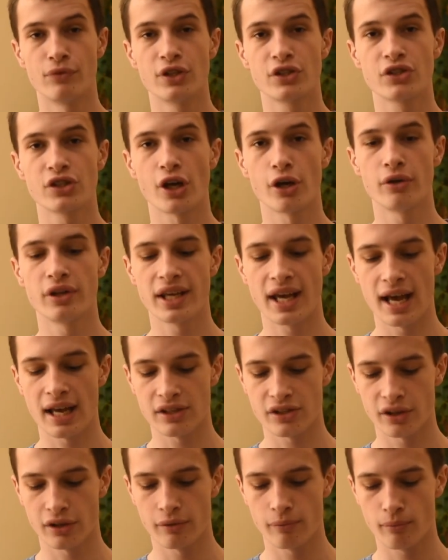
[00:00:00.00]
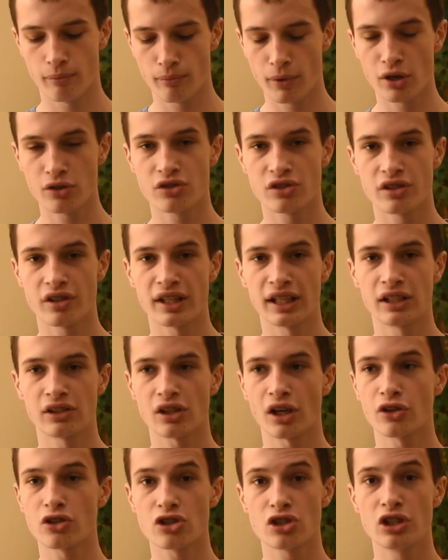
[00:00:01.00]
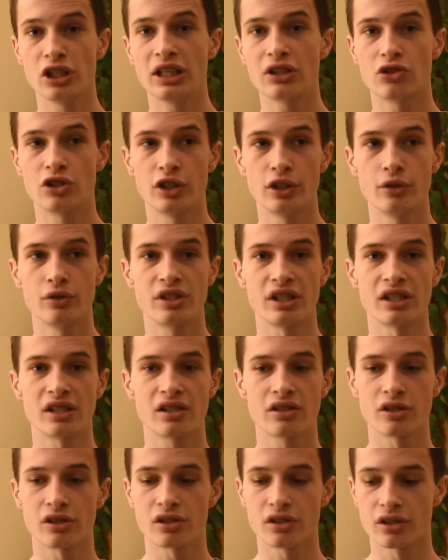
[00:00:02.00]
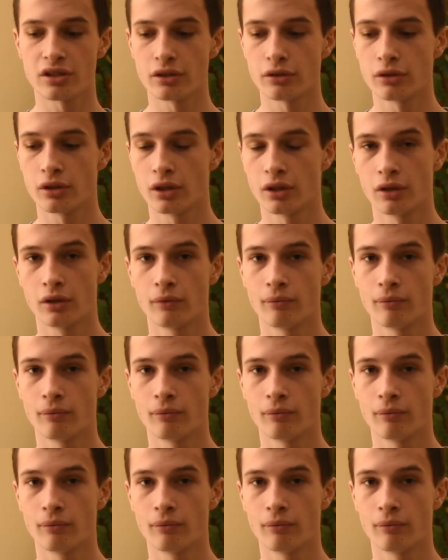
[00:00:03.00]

So most things I just literally use this just to